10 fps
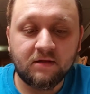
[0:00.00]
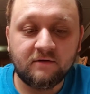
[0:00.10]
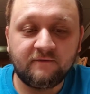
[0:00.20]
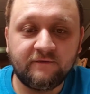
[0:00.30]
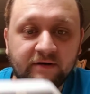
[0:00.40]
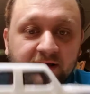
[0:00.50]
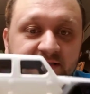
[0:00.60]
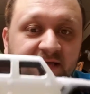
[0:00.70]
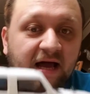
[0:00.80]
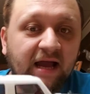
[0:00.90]
For a
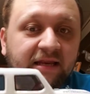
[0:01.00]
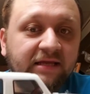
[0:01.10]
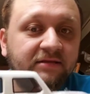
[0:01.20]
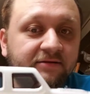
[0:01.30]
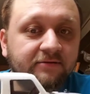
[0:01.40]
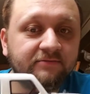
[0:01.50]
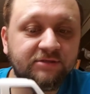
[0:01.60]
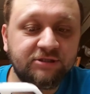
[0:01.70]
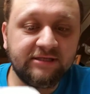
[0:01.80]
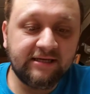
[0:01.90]
tiny little
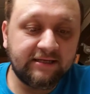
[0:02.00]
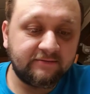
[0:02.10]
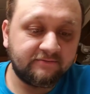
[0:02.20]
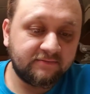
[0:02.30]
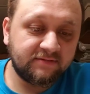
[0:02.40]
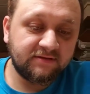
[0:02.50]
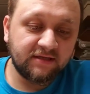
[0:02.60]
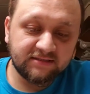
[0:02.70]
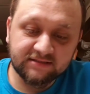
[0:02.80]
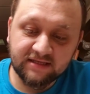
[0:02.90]
machine,
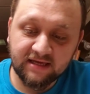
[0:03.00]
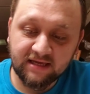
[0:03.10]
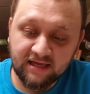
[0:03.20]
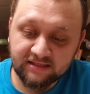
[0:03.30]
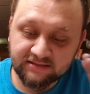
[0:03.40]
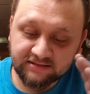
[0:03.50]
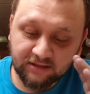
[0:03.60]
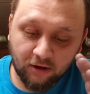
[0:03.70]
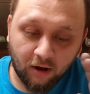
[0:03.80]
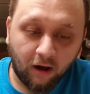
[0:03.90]
this thing is
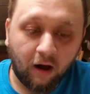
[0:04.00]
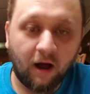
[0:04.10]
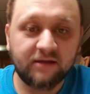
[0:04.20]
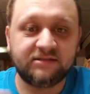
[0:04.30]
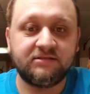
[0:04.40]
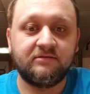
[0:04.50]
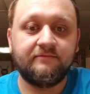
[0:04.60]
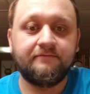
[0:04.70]
awesome.